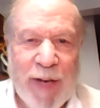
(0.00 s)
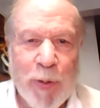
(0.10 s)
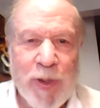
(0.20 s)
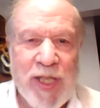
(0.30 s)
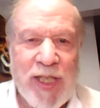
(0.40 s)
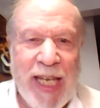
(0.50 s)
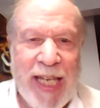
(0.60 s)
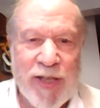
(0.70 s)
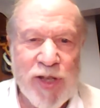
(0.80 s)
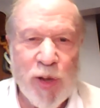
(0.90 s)
hours a
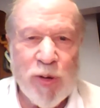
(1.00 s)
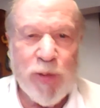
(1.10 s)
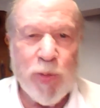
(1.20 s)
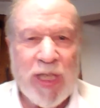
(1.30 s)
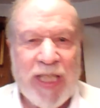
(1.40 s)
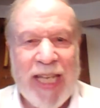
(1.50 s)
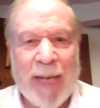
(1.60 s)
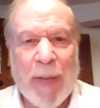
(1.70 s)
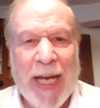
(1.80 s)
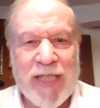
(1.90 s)
day and so it's really
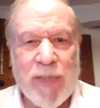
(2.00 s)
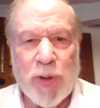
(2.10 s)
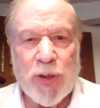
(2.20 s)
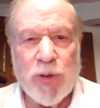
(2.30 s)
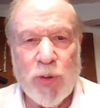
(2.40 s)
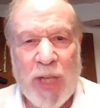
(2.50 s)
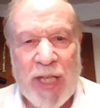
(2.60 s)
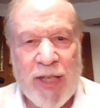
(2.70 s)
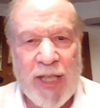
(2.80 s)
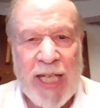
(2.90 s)
not possible to do
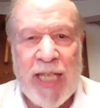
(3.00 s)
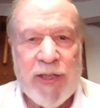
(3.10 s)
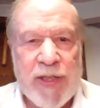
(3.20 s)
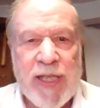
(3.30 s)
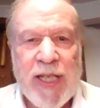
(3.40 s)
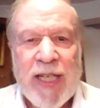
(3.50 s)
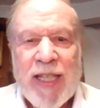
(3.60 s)
anything else